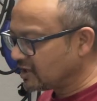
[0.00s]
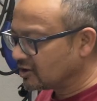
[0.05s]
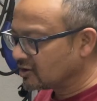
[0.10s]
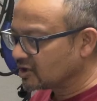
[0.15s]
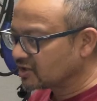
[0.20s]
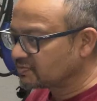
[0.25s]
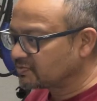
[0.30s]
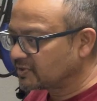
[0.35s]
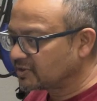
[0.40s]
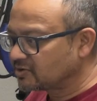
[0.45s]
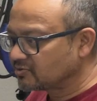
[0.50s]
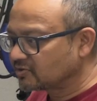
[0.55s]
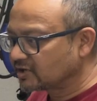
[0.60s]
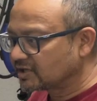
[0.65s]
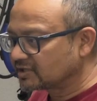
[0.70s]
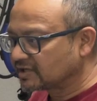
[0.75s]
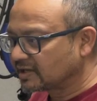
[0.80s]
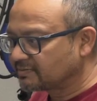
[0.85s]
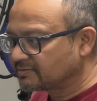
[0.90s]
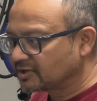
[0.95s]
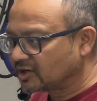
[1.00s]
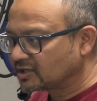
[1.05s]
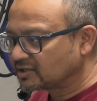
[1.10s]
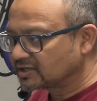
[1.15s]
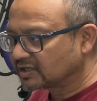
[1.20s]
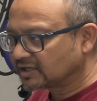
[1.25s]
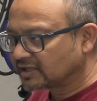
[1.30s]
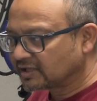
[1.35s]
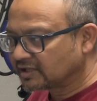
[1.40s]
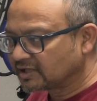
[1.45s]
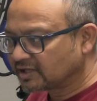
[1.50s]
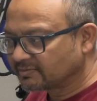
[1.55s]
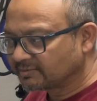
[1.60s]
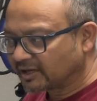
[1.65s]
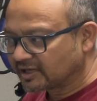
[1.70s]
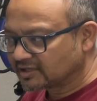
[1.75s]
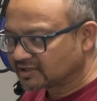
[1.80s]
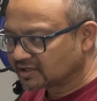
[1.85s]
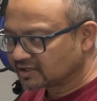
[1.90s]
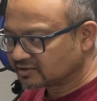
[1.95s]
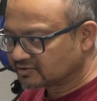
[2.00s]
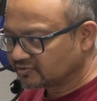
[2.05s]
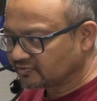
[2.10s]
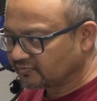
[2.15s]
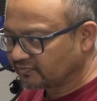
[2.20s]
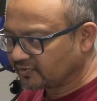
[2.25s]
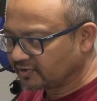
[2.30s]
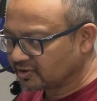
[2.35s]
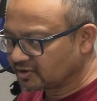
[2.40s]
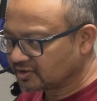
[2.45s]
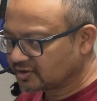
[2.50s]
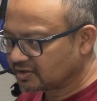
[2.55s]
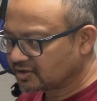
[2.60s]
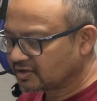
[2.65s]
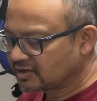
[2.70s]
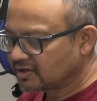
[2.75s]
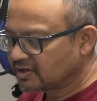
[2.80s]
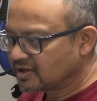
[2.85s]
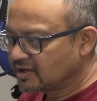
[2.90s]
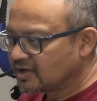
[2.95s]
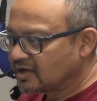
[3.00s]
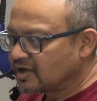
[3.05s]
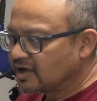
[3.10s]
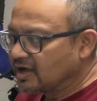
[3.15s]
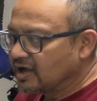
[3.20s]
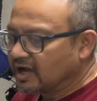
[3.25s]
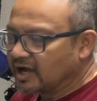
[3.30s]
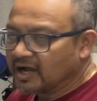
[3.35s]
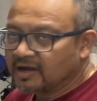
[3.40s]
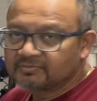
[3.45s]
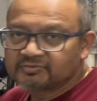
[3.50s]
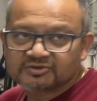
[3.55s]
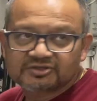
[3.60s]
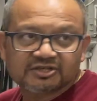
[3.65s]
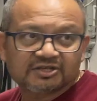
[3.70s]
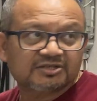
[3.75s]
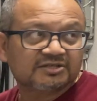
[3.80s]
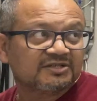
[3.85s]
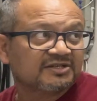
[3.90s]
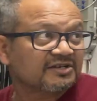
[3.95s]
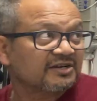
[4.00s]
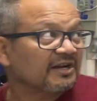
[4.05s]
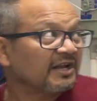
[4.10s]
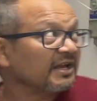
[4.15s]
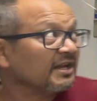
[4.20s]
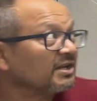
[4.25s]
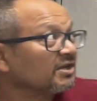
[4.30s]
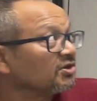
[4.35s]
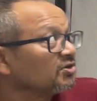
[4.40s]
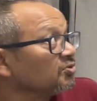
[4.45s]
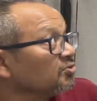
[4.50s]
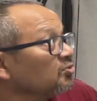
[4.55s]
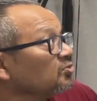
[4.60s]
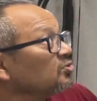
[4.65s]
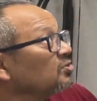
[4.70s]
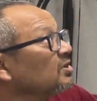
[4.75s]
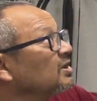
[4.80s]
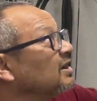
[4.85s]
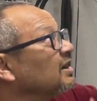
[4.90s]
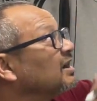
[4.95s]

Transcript: honest with you guys, I have not done anything magical so far. I'm just trying to